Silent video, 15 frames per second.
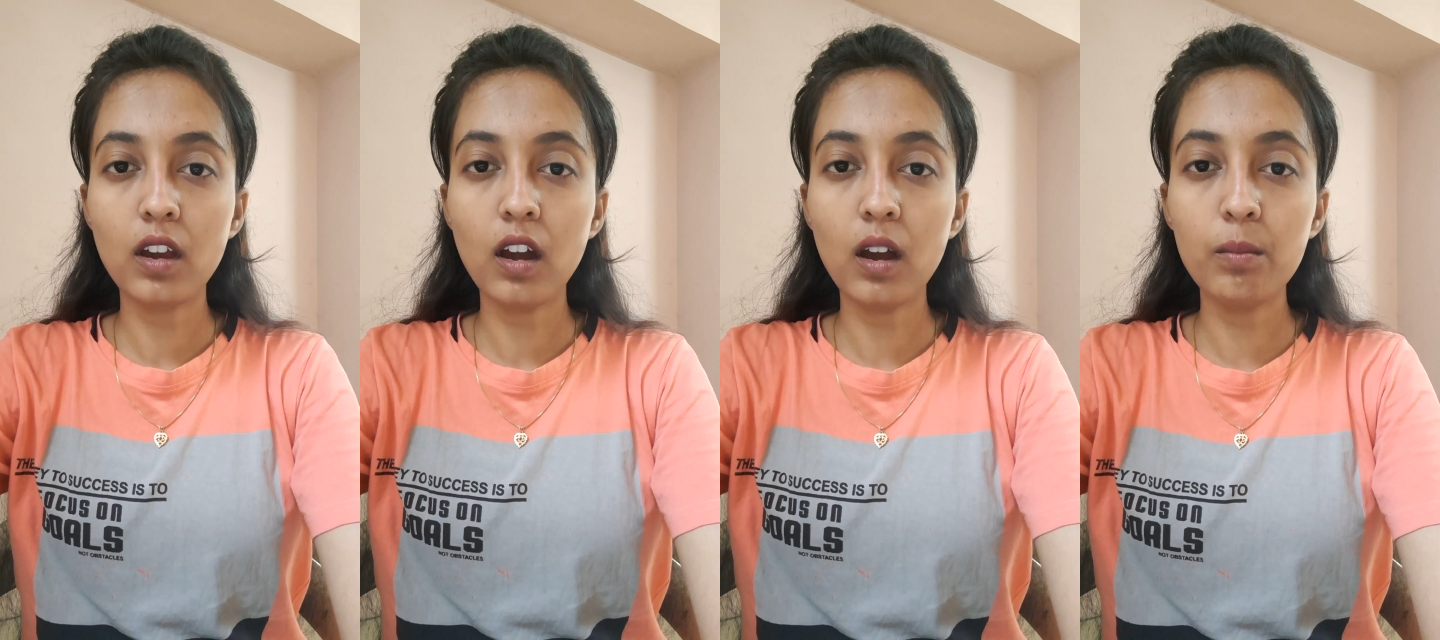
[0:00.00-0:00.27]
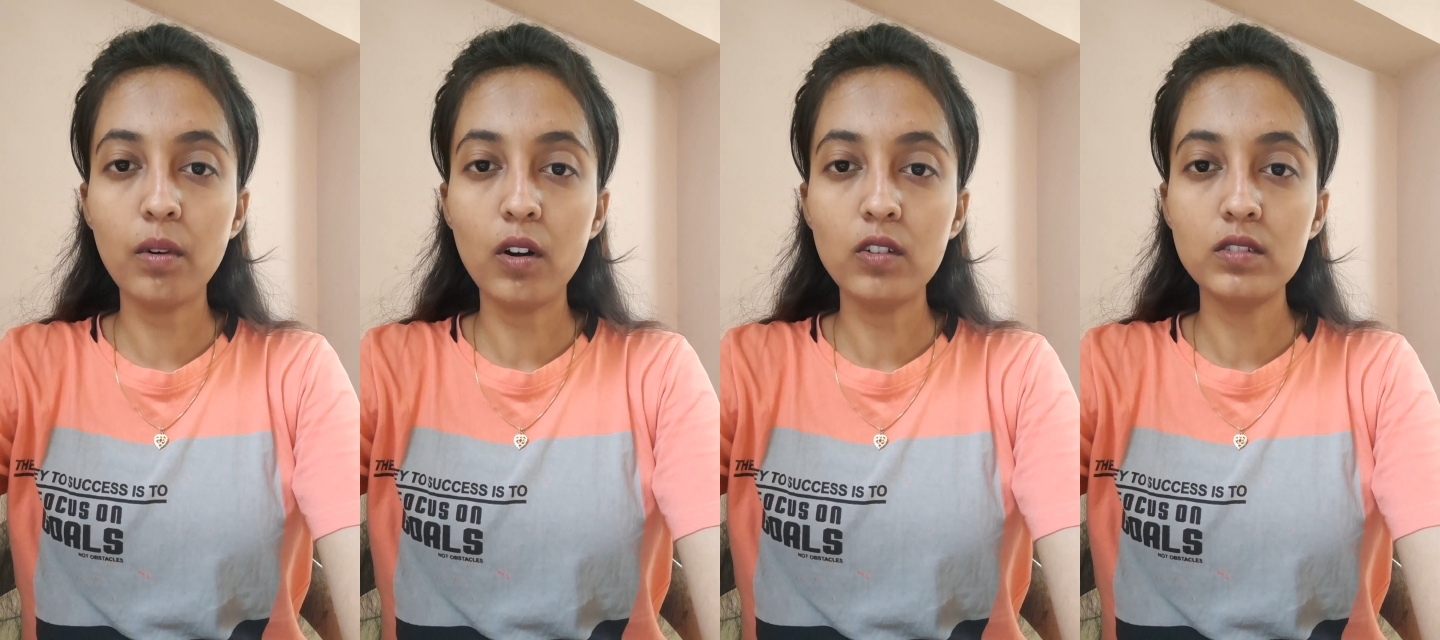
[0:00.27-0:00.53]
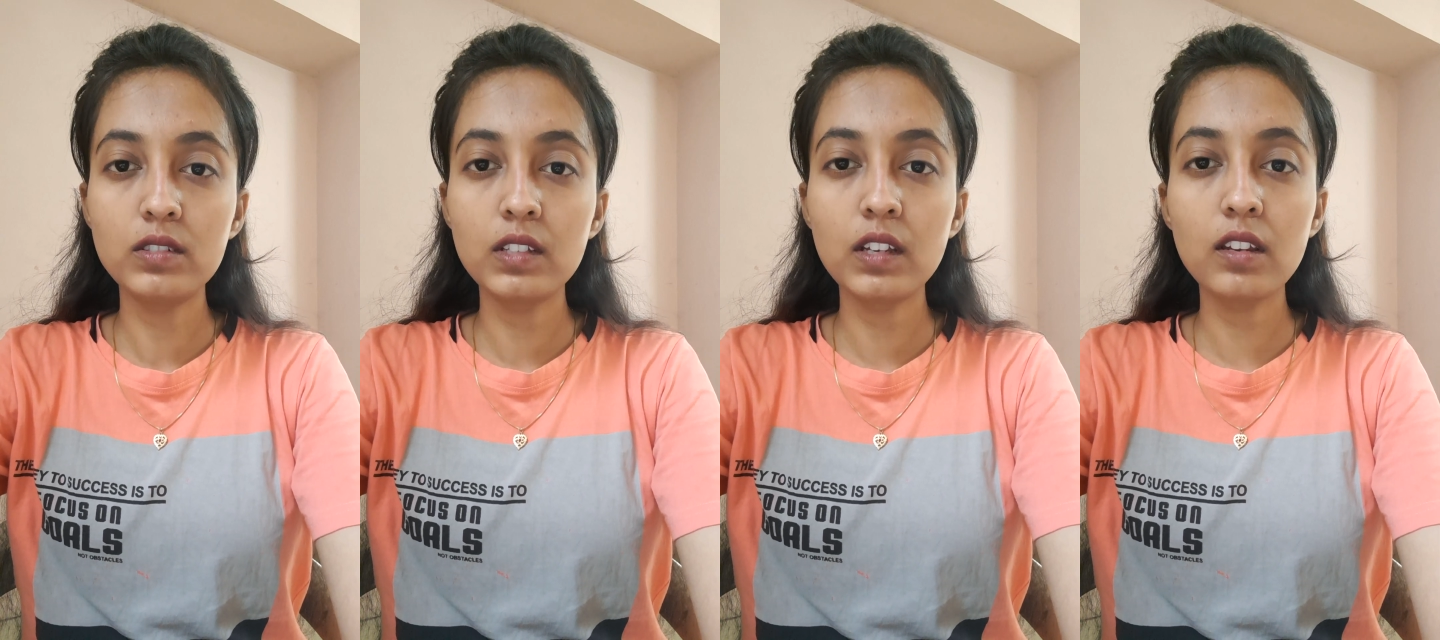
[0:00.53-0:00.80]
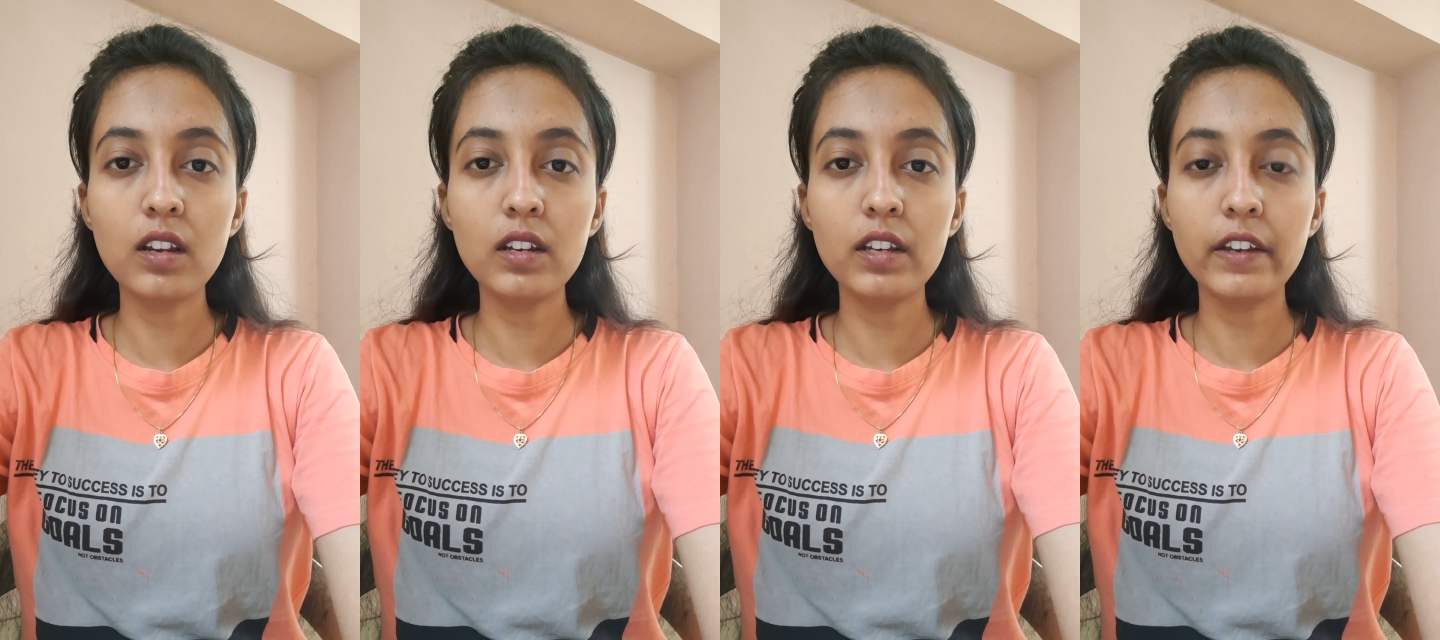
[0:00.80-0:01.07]
about
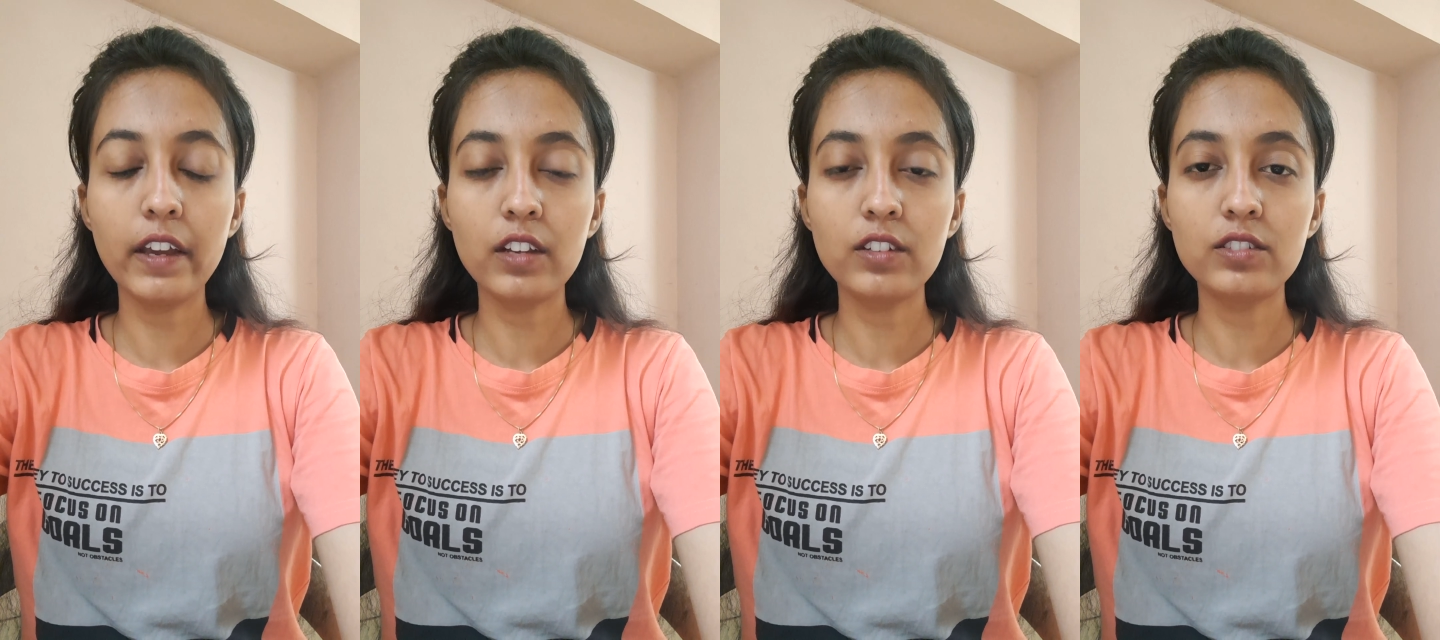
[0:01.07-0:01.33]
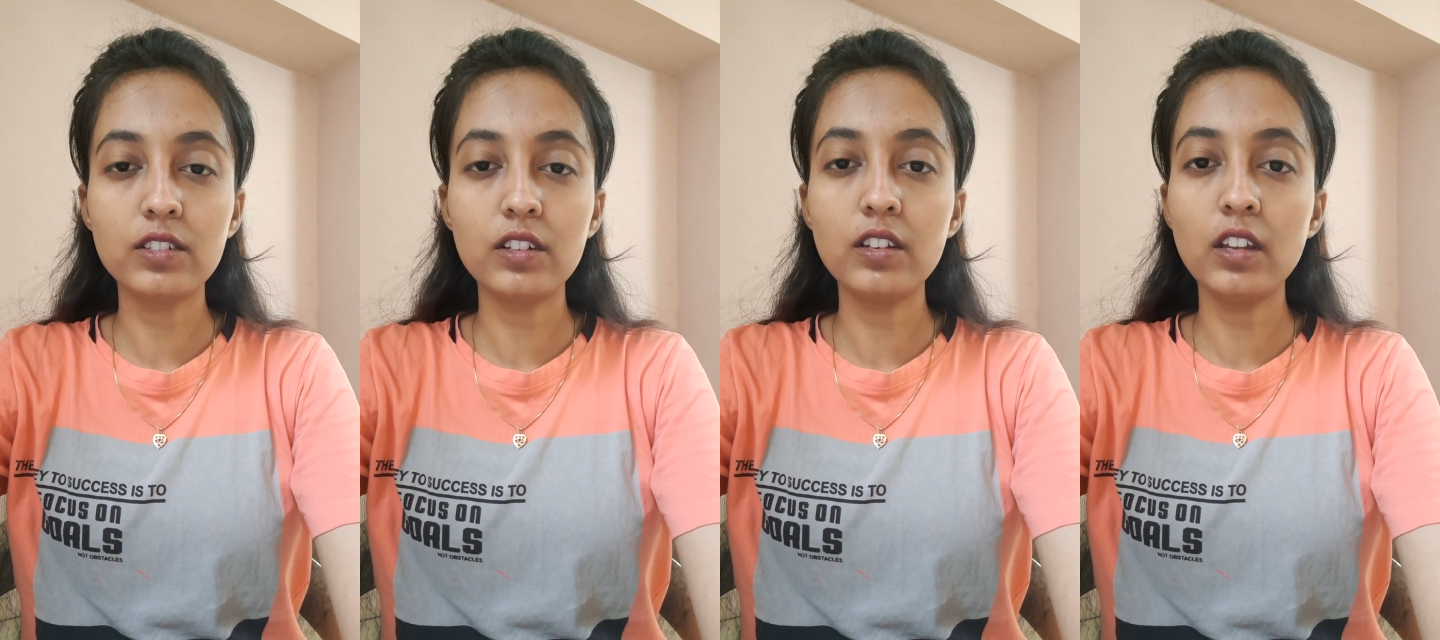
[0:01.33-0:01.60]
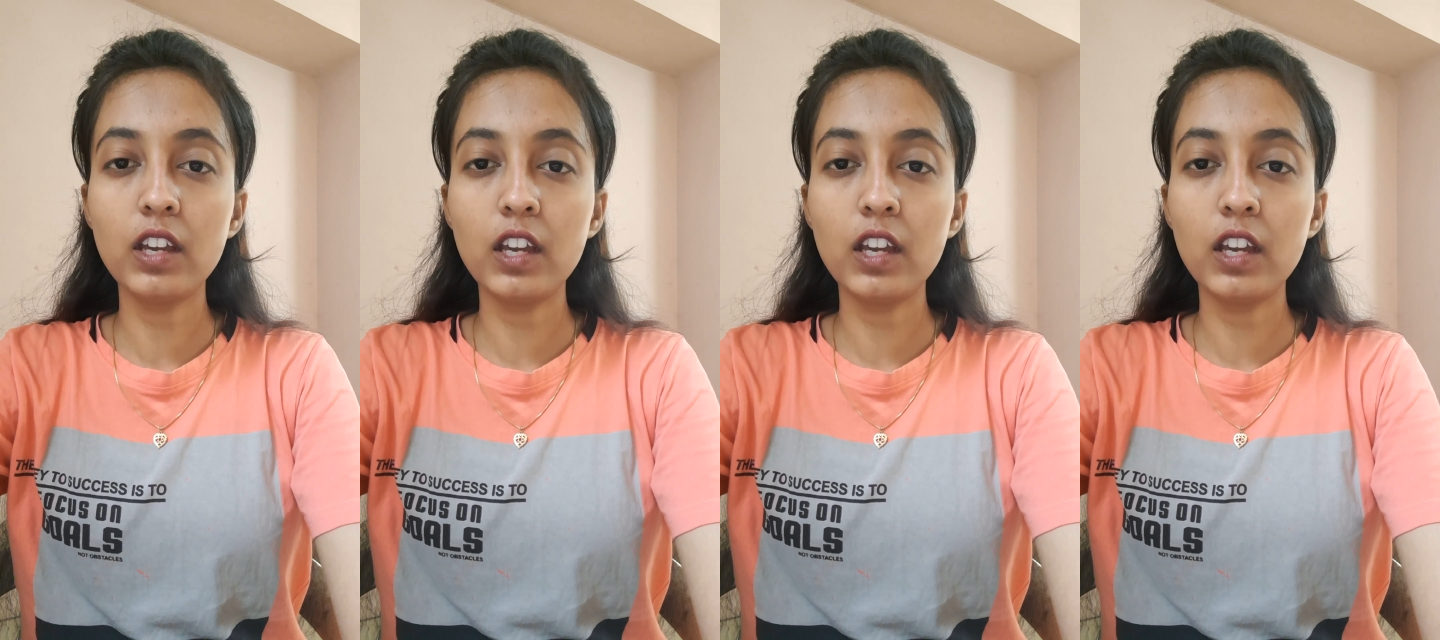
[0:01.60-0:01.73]
signal detection